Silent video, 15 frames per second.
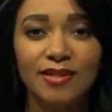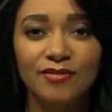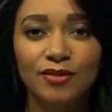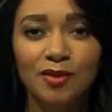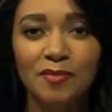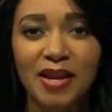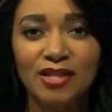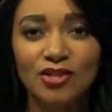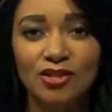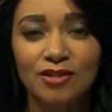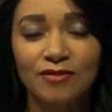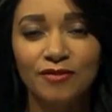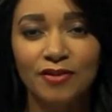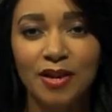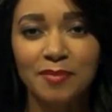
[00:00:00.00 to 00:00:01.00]

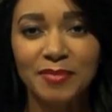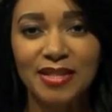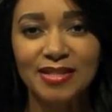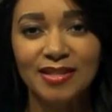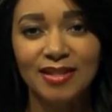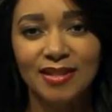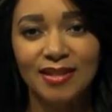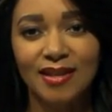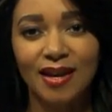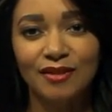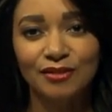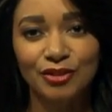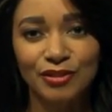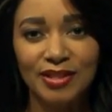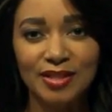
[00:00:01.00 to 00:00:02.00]
information from the city
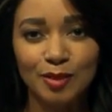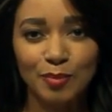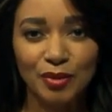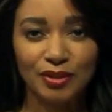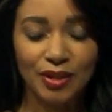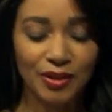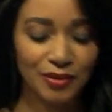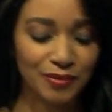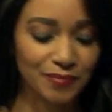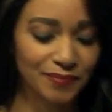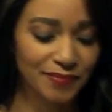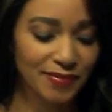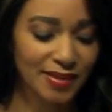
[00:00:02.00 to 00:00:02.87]
of Greensboro.